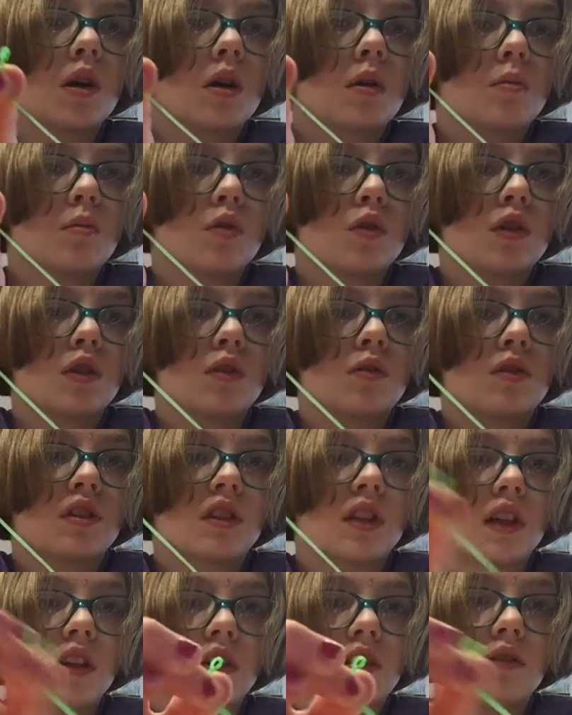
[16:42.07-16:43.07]
Pull the one
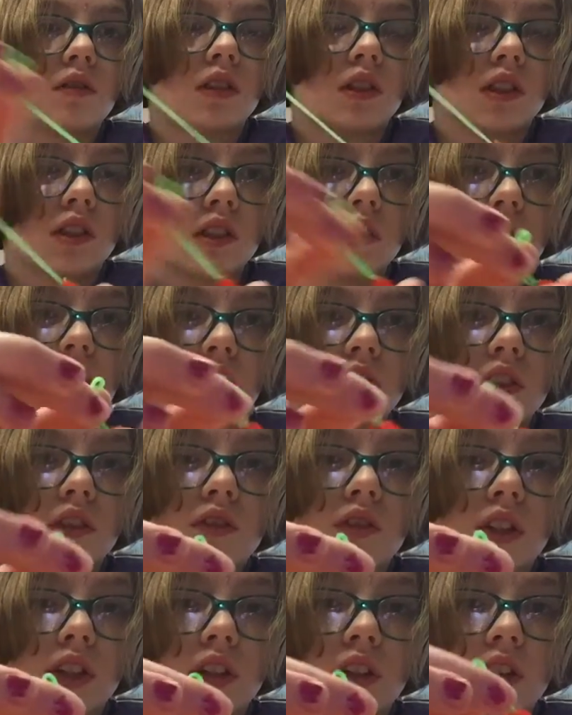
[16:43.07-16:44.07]
that was still on your
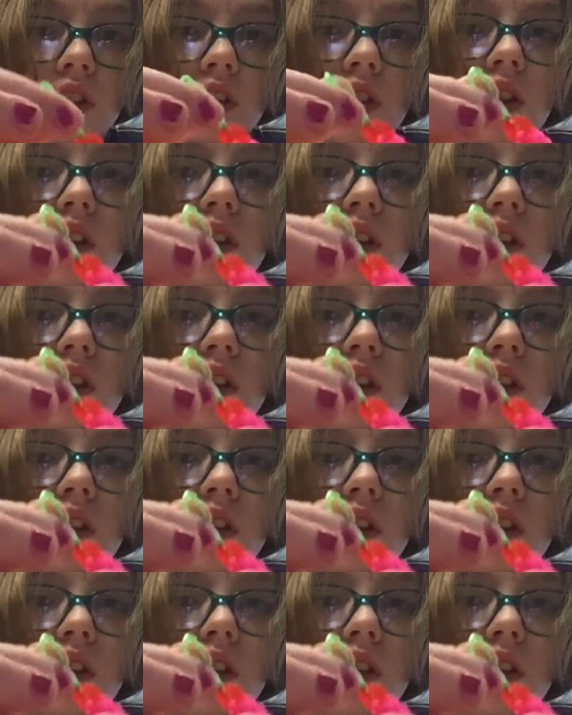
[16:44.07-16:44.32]
finger,